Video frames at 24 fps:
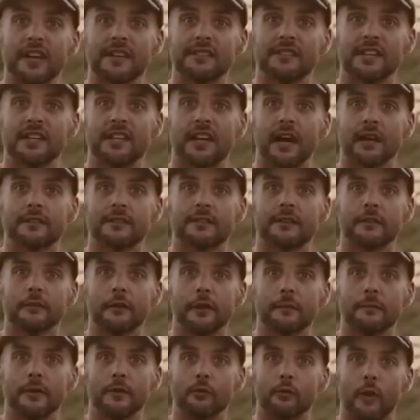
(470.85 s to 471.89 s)
has the guts to
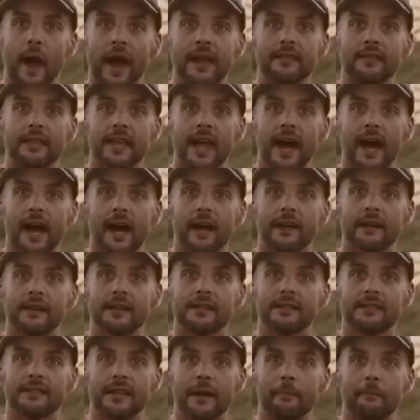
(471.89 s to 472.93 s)
look me right in the eye and
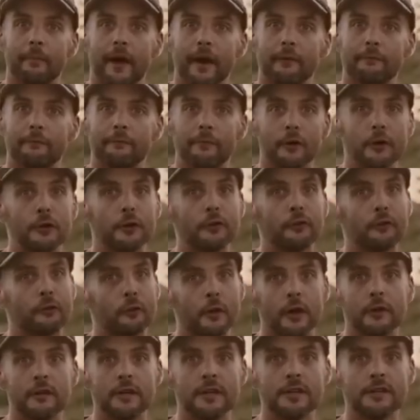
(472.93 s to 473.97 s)
accept my
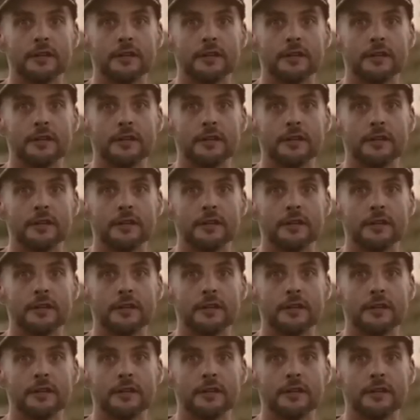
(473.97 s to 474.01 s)
full-throated